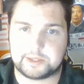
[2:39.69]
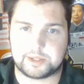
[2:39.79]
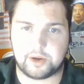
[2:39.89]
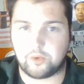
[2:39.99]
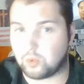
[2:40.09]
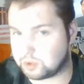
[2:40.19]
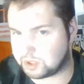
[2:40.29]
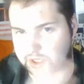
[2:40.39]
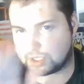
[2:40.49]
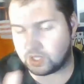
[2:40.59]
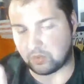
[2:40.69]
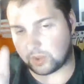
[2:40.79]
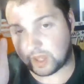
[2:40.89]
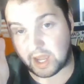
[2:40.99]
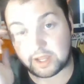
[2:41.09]
so we'll just see
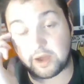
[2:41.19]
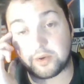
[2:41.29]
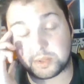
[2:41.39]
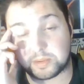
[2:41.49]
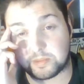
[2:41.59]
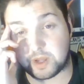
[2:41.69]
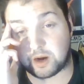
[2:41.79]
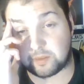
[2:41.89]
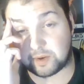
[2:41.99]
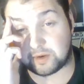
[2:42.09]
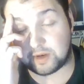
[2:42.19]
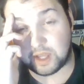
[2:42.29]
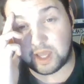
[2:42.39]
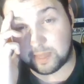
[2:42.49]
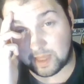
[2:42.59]
where that goes from there, but
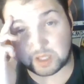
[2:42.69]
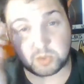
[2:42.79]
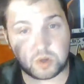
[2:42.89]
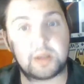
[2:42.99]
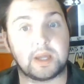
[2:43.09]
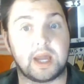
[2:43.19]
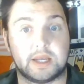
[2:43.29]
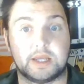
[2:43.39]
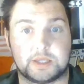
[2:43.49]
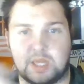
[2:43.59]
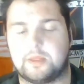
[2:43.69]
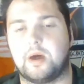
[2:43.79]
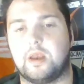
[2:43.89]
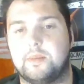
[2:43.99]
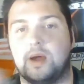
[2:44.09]
that's one of the ideas I
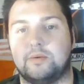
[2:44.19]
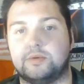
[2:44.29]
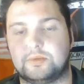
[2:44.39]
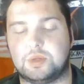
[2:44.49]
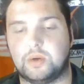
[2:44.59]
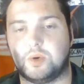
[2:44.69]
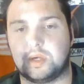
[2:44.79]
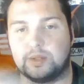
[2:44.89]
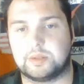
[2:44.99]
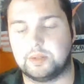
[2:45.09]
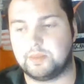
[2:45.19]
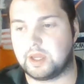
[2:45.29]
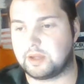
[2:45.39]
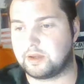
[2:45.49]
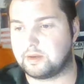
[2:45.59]
thought about doing to
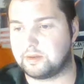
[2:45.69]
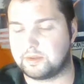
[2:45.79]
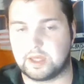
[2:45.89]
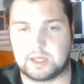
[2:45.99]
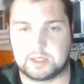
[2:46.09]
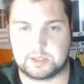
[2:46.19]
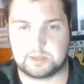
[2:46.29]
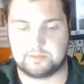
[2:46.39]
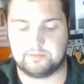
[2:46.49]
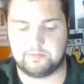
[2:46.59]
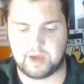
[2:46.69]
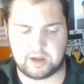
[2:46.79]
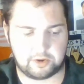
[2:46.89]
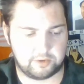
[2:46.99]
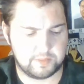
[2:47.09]
make things
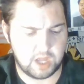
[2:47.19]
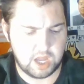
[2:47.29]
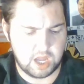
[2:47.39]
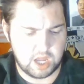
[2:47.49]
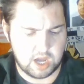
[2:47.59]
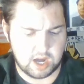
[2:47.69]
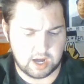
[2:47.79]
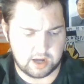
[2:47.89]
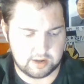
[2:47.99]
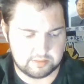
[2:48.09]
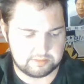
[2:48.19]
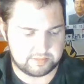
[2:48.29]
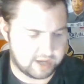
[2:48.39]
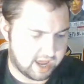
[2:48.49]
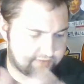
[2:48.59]
better, and
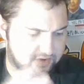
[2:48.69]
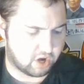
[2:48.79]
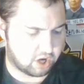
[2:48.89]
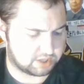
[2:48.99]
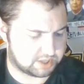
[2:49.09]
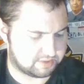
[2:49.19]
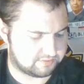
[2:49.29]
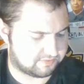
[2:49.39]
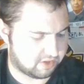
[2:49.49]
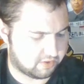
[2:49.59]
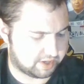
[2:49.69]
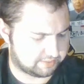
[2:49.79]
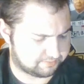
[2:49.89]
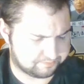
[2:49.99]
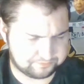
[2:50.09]
have content flowing.